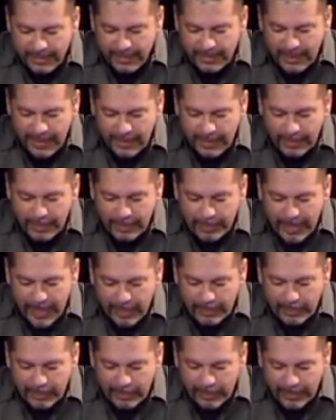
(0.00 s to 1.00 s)
Father,
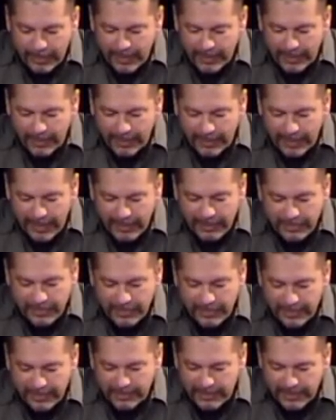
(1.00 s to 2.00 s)
people who are in
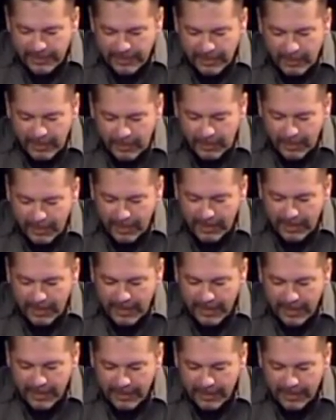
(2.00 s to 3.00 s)
relational
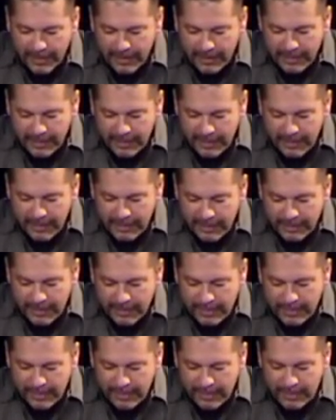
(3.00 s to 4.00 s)
discord,
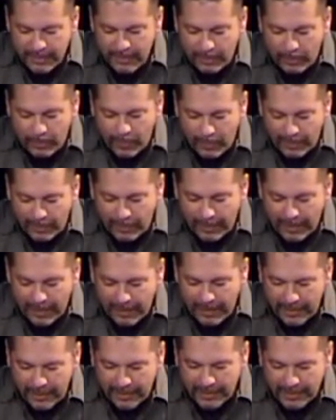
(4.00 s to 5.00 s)
they're in a world of
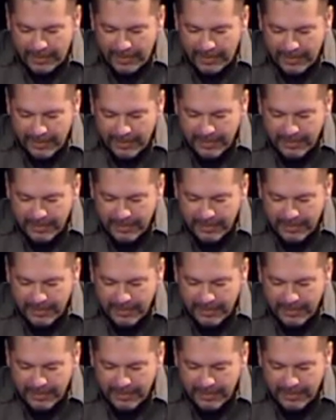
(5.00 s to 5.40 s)
hurt.